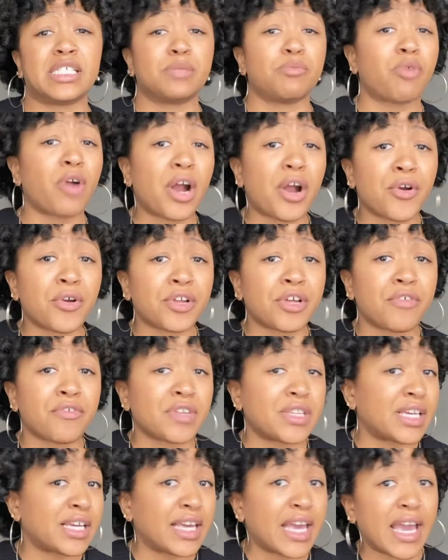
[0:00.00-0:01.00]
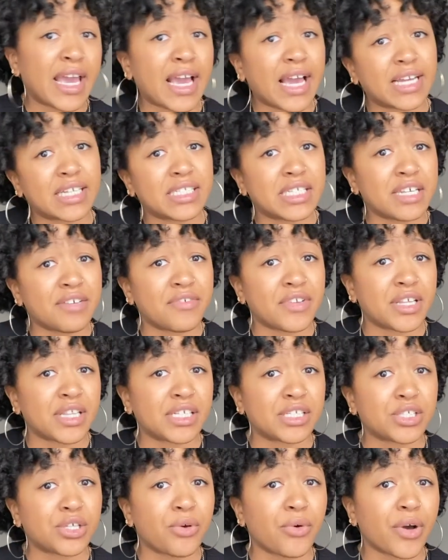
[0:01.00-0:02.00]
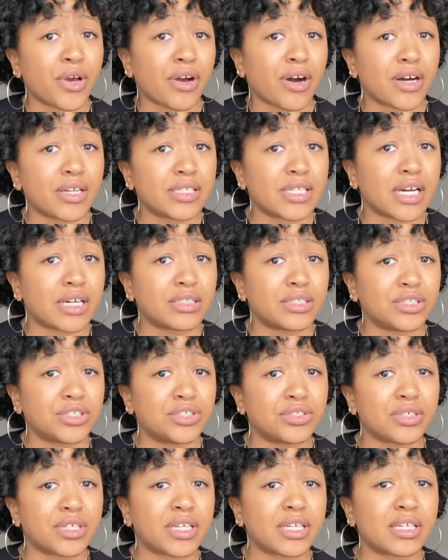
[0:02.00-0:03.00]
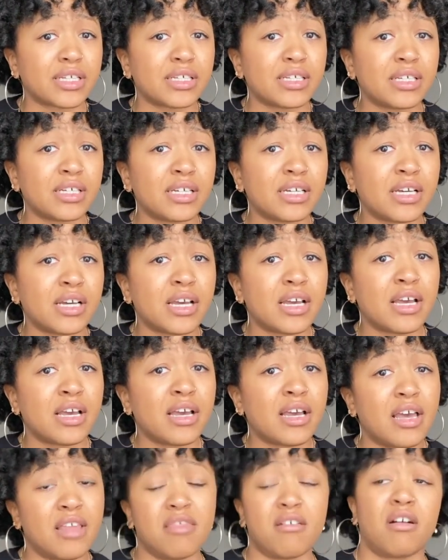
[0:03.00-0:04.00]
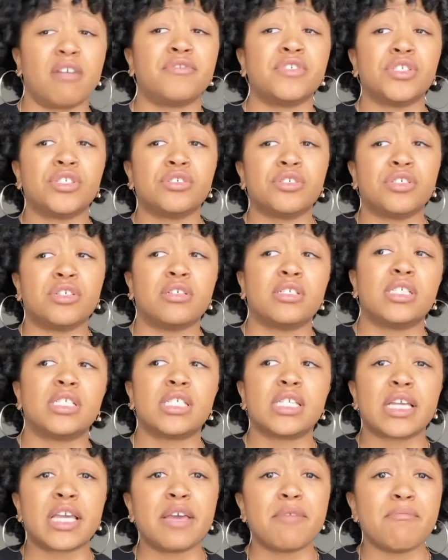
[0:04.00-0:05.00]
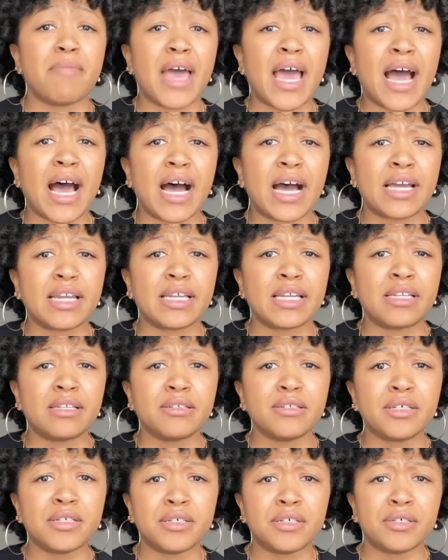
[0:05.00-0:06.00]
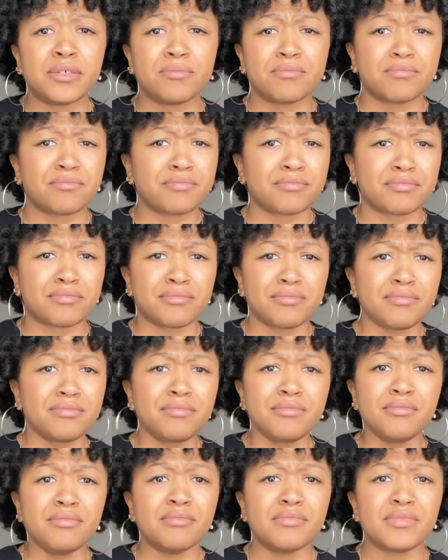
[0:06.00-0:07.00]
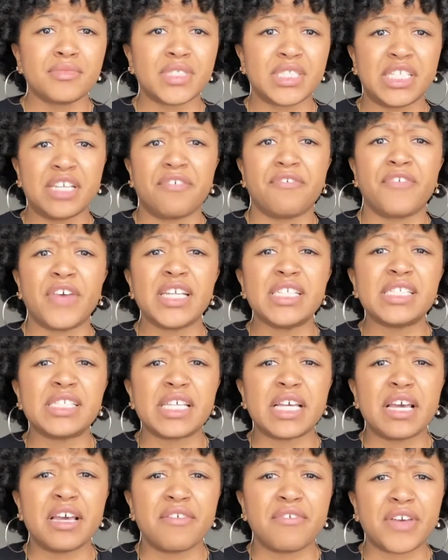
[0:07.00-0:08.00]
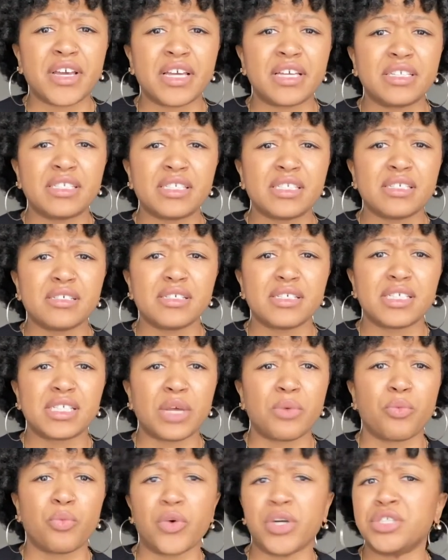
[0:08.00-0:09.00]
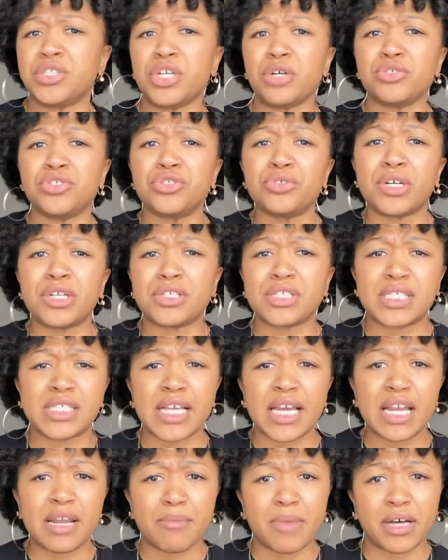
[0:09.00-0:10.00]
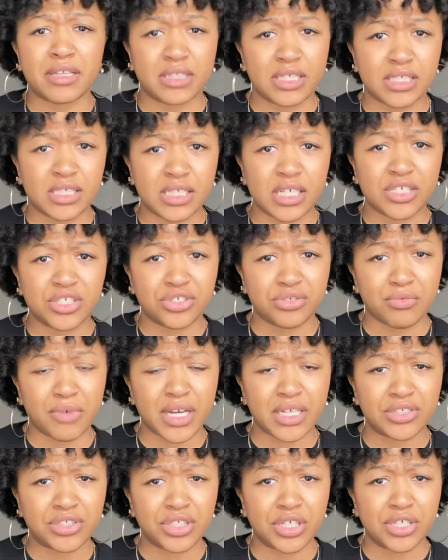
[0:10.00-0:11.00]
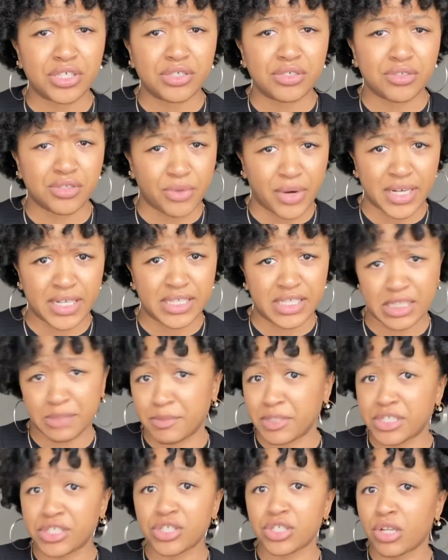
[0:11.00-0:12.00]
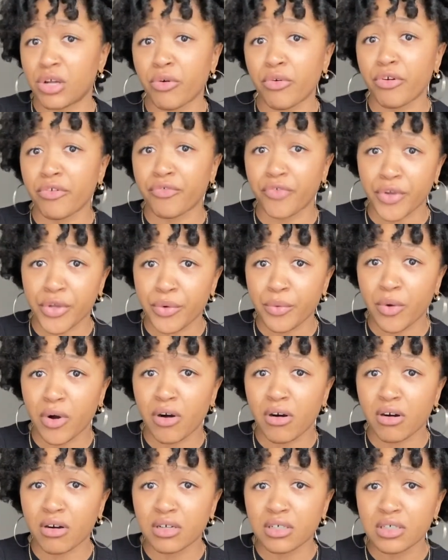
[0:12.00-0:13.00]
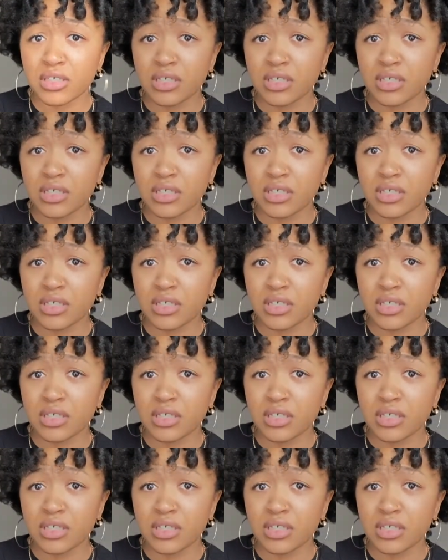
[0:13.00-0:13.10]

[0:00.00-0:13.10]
priority over the gang activity that's going on down the street? And the officer starts to get mad and defensive and said, what don't you understand about this situation? Do I need to speak slower for you all?